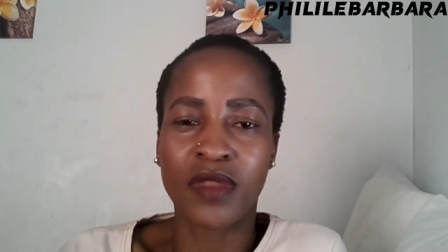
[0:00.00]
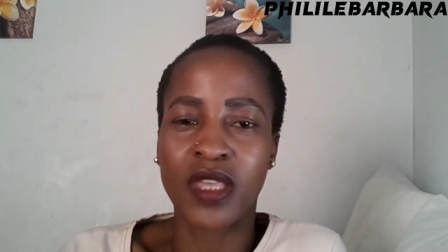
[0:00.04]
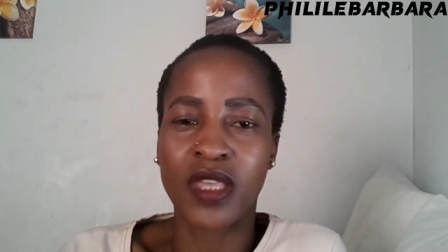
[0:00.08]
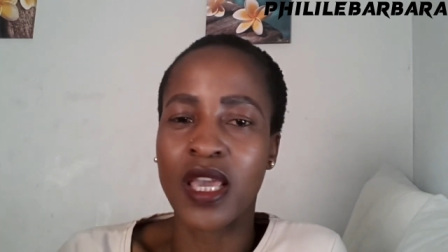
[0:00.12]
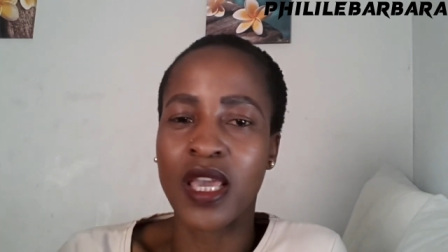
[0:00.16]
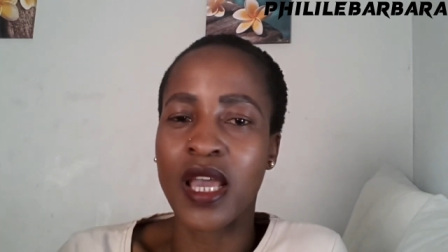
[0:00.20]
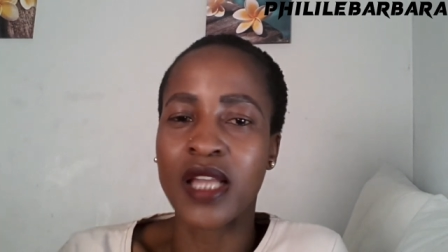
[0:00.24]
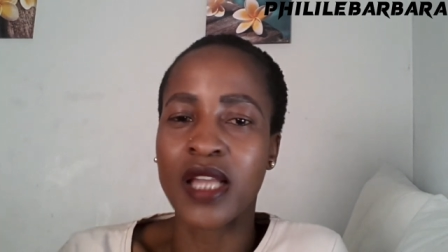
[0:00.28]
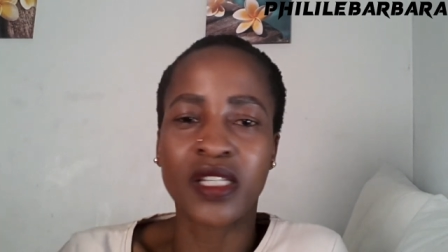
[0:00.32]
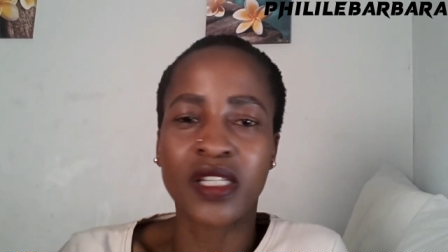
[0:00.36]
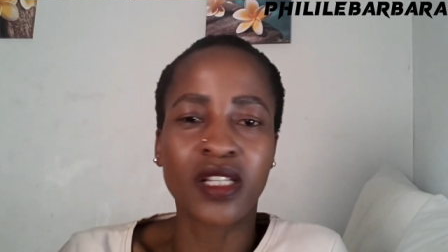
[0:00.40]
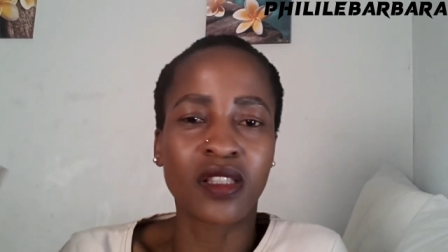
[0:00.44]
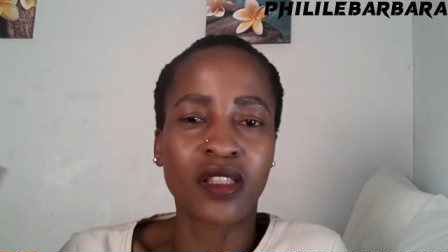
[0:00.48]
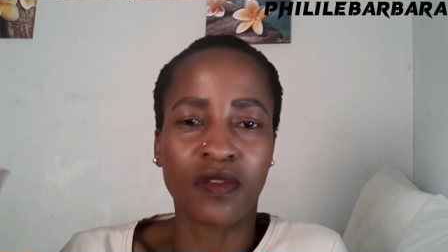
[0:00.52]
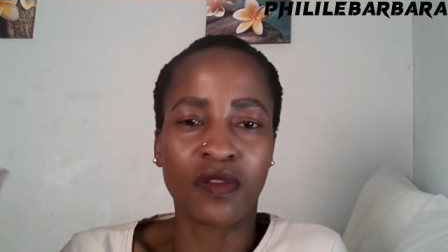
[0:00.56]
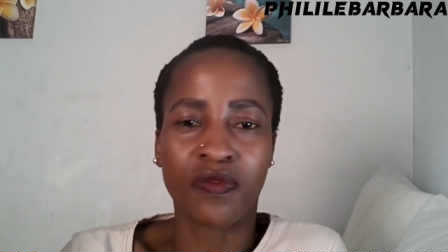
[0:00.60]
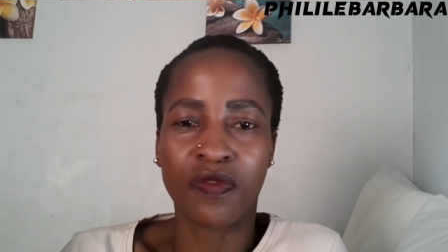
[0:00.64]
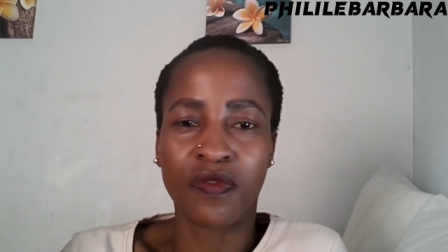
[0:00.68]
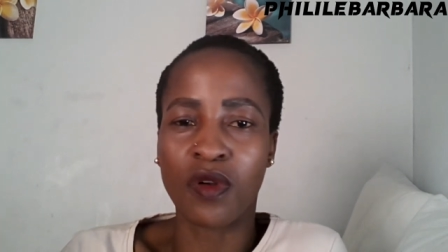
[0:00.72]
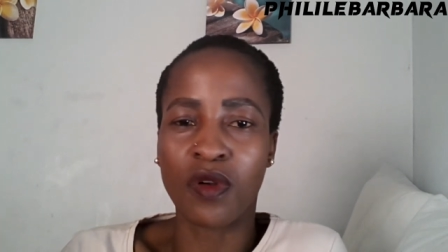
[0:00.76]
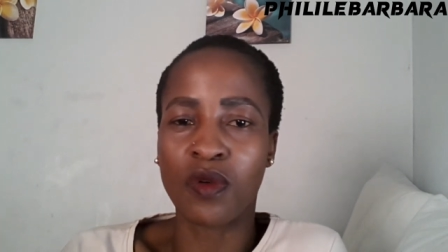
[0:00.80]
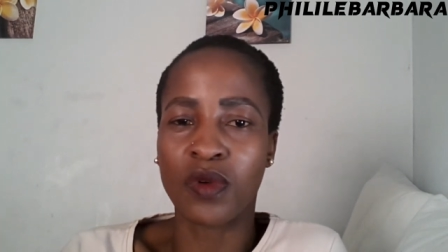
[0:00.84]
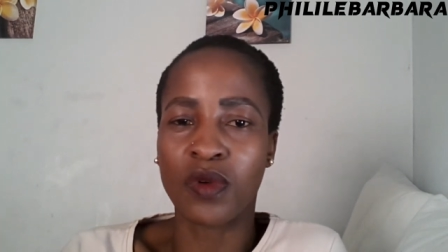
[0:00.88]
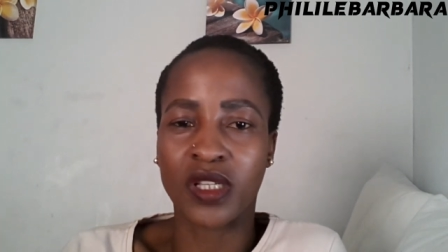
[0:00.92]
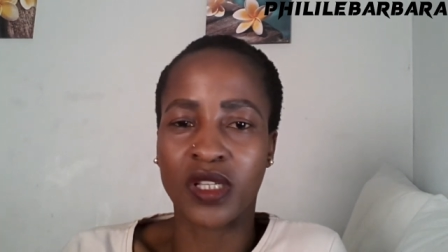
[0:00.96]
there until the
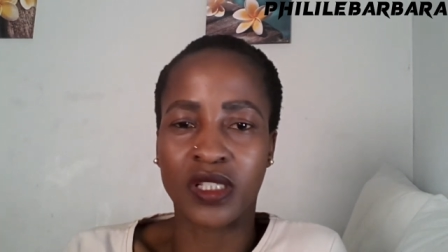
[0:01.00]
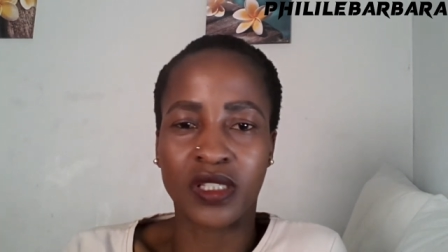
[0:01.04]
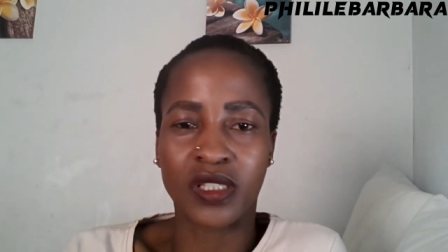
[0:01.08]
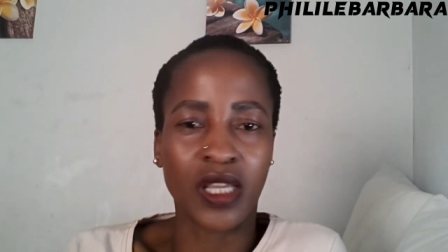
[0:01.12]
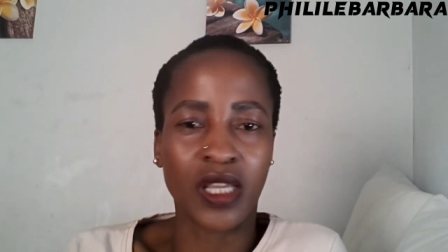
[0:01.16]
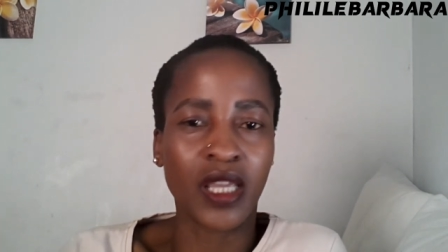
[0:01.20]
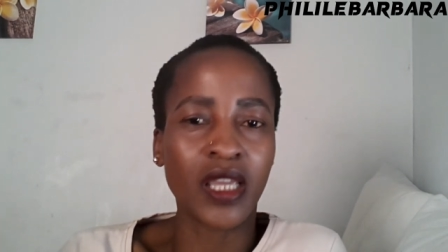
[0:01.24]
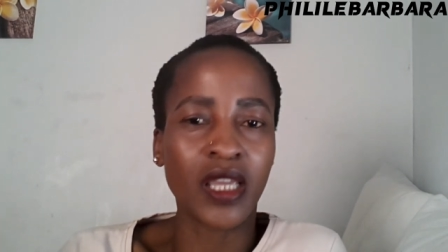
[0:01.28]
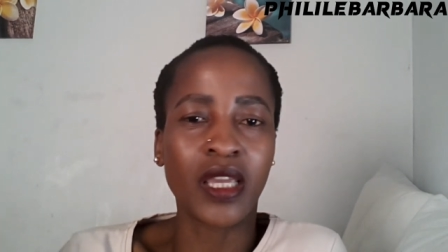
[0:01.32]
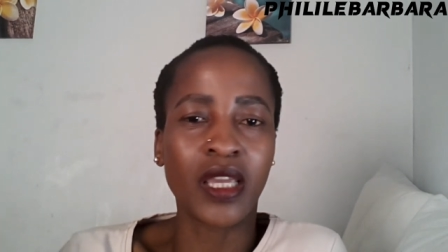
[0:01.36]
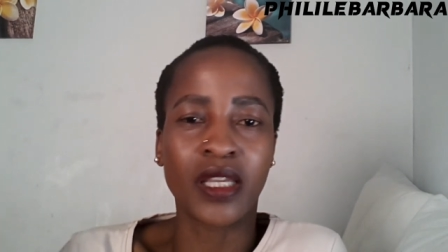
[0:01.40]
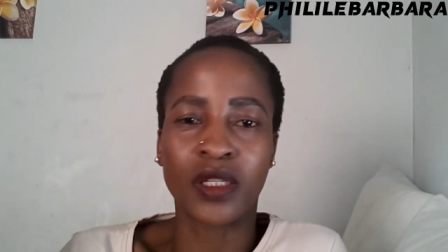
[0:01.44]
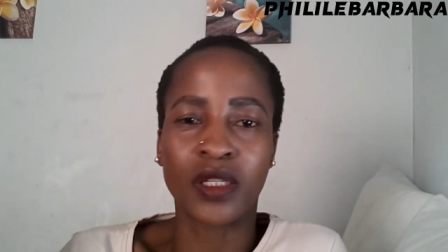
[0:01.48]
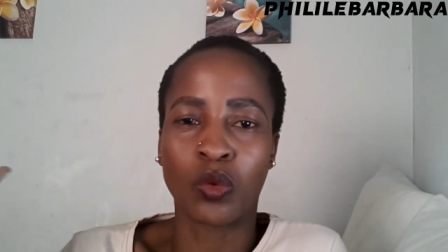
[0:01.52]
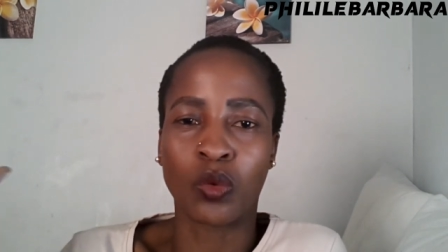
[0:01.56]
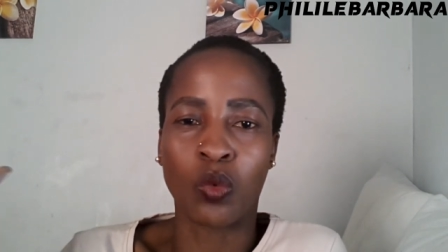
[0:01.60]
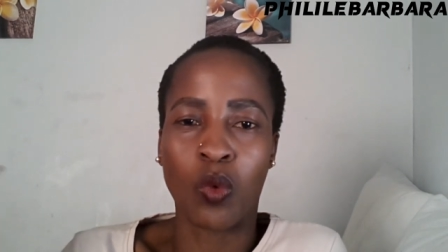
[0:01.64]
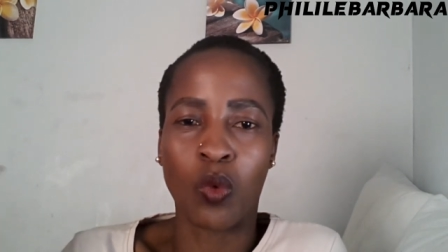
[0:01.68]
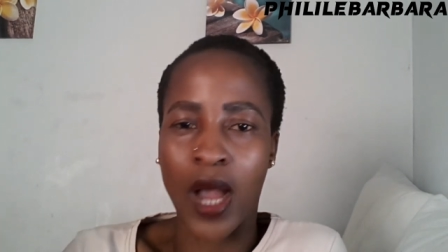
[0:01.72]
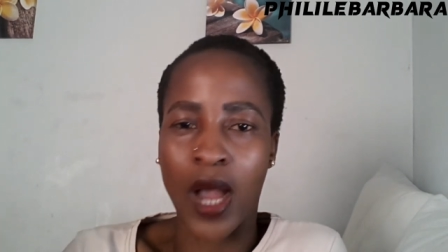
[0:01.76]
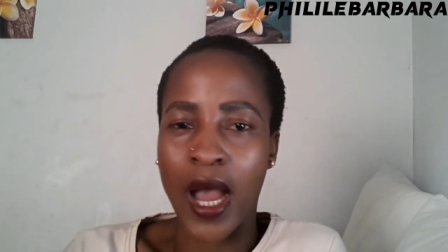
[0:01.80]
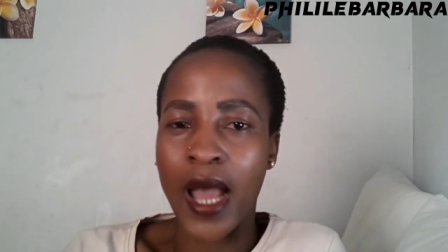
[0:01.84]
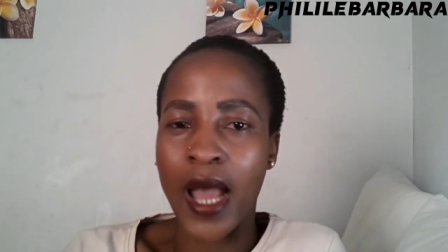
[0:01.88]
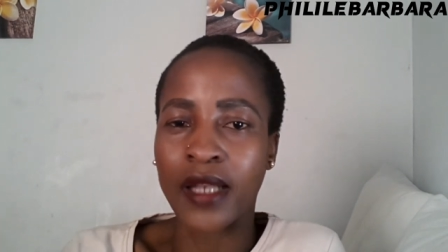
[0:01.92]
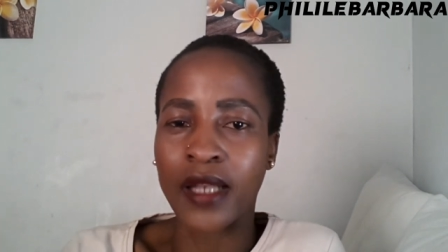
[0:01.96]
following day at
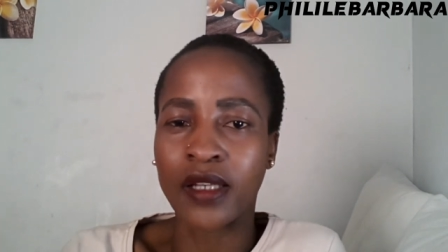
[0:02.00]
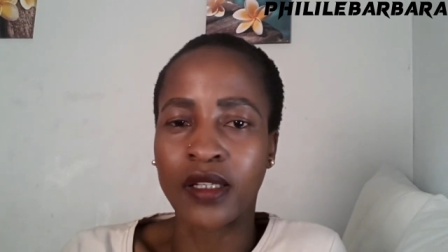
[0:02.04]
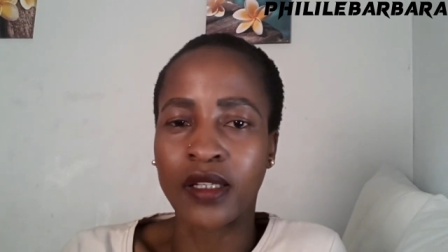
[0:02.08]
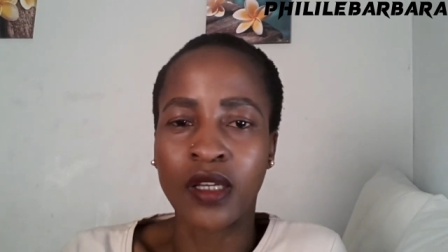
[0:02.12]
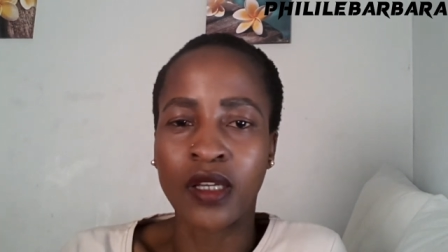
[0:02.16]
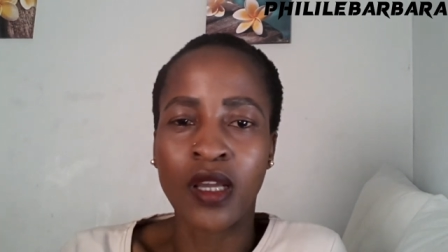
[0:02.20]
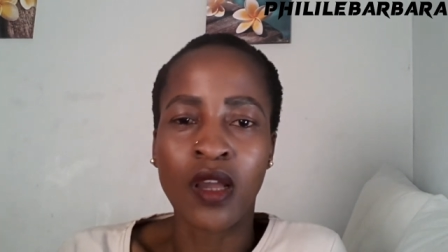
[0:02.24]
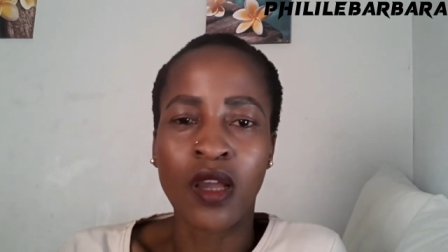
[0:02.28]
one